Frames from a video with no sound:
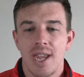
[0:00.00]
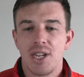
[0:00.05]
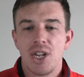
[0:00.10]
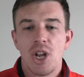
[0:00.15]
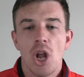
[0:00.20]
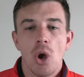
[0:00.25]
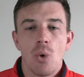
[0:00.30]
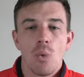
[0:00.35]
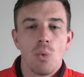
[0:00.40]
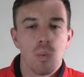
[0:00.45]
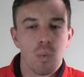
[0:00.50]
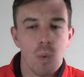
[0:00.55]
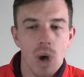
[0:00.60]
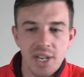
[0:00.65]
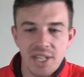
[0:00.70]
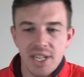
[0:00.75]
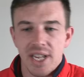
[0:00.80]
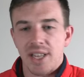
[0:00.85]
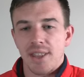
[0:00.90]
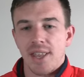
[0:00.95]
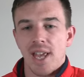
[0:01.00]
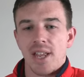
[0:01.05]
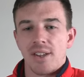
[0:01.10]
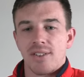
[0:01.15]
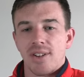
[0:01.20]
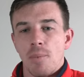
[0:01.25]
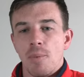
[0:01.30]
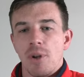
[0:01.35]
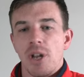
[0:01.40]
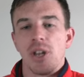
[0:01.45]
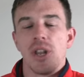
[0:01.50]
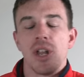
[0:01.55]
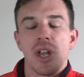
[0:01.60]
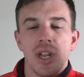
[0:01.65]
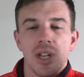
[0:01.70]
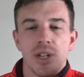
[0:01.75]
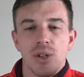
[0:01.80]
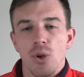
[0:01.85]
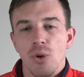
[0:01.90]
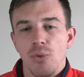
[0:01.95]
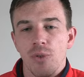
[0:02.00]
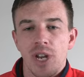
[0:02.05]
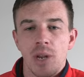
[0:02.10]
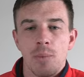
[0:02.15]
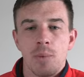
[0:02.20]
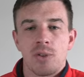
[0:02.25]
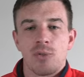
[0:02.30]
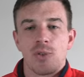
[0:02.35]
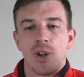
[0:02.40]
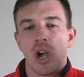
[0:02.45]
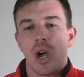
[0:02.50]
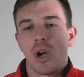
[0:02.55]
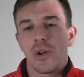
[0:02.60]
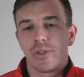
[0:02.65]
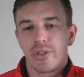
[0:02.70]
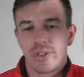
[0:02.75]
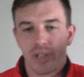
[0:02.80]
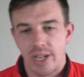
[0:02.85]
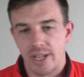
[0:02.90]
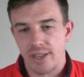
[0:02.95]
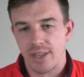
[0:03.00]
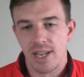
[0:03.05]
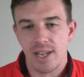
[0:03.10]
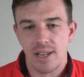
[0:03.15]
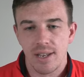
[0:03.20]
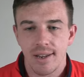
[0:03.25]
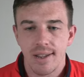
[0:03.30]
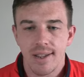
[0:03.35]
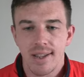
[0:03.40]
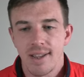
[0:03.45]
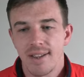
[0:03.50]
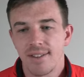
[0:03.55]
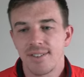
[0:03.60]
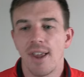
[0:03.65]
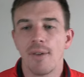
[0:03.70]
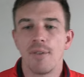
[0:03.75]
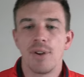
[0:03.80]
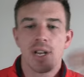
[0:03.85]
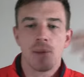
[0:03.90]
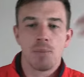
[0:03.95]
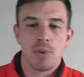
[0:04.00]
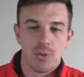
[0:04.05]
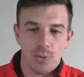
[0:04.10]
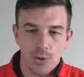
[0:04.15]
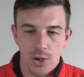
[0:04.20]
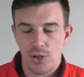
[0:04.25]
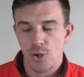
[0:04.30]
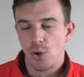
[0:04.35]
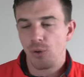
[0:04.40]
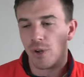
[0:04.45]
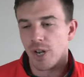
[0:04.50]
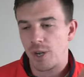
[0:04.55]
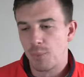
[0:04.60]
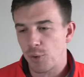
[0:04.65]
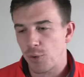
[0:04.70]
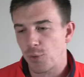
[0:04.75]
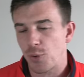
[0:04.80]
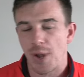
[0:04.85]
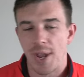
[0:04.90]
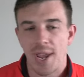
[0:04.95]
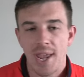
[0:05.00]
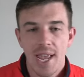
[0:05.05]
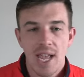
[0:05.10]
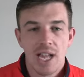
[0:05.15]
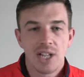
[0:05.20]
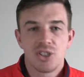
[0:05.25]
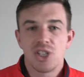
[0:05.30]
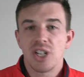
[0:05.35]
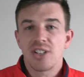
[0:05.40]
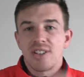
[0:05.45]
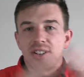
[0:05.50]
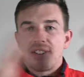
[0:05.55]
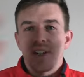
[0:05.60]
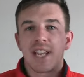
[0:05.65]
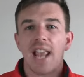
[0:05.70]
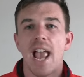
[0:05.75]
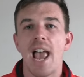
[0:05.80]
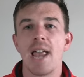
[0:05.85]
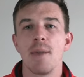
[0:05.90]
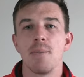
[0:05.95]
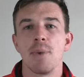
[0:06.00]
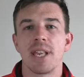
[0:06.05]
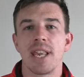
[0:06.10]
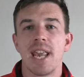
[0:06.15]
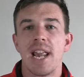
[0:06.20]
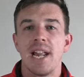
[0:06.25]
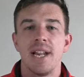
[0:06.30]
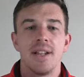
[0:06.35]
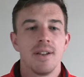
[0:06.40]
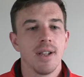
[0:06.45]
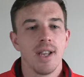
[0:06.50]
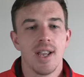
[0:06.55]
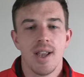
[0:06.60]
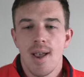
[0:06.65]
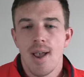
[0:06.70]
You know, one year that someone in the Northern Hemisphere hosts it, then Southern Hemisphere, Northern Hemisphere, just as a game. Again,